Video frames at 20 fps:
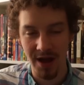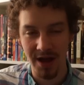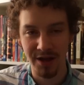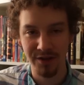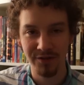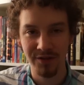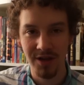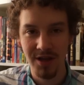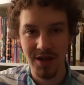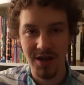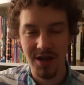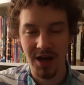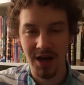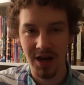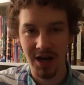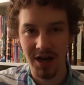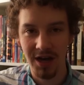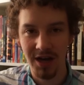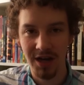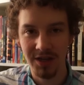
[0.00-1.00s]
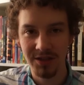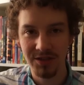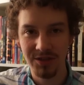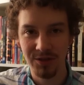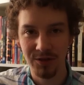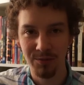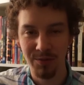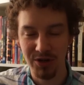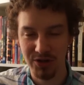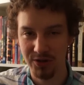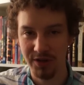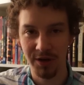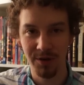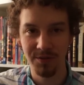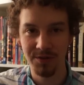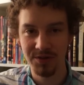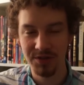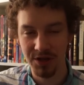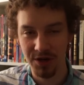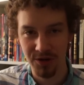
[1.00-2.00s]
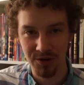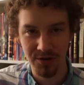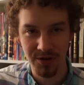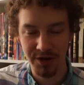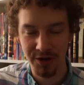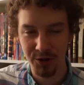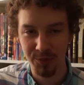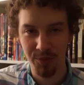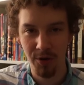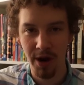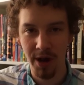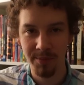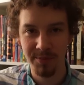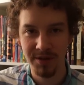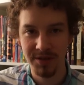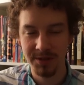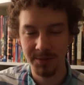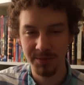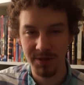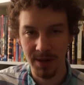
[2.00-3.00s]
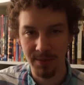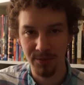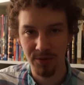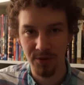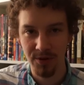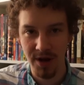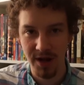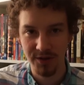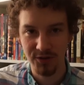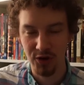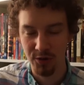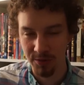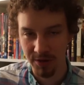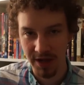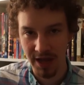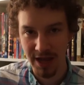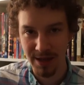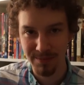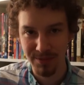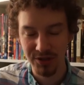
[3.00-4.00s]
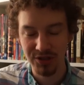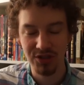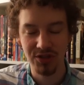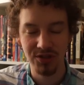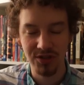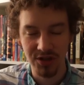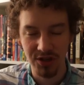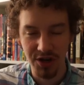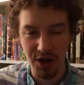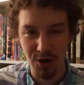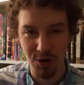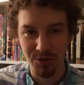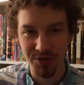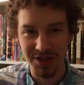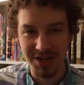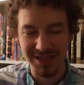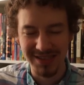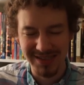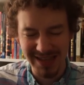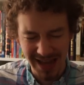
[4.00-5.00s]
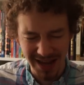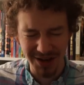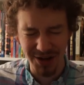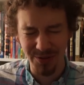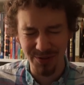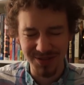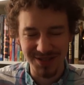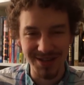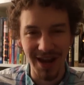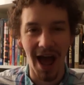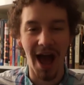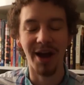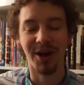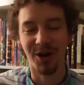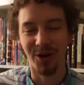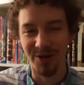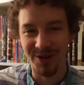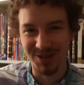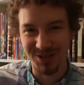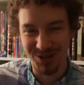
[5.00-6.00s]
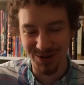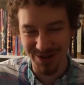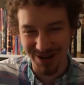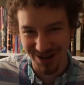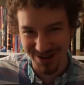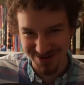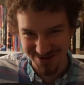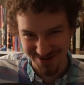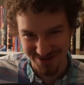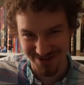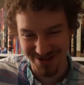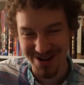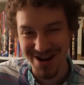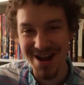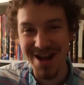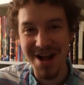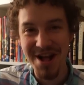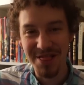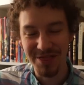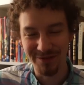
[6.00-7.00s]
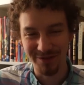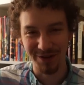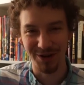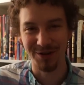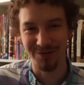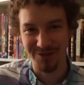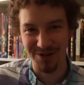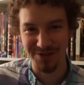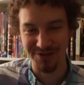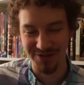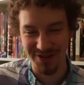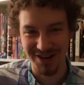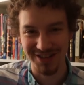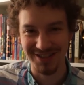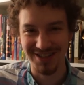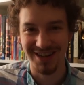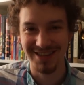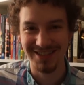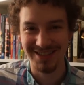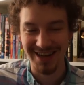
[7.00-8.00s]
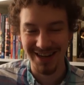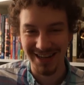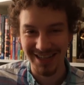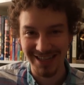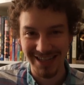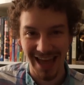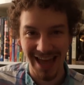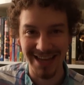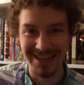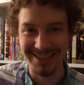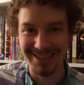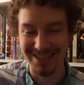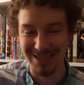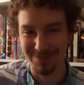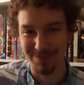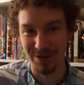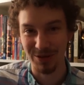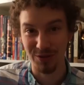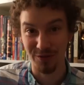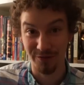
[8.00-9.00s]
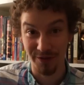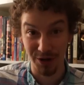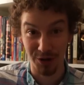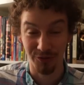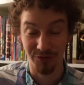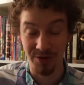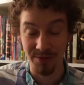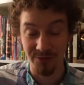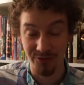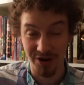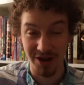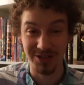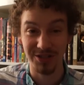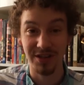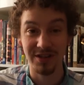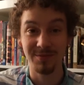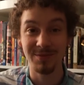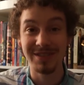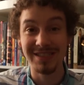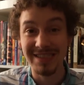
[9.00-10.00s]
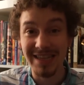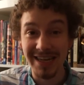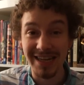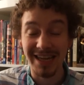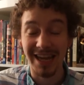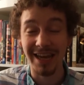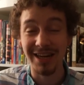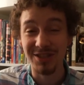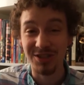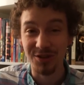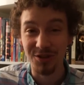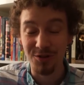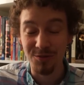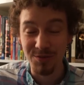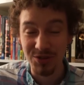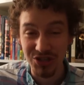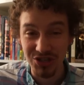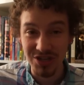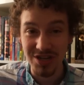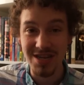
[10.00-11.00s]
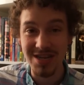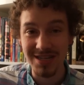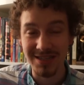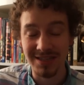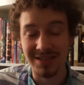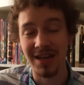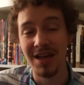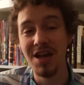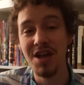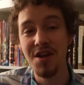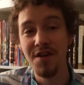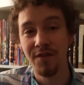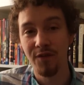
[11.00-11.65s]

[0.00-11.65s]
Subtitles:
5 until much later this year. It'll probably be a September or an October game. But just to know that Nintendo is not going to ignore the Fatal Frame franchise yet again, despite the Fatal Frame franchise being dedicated to their machines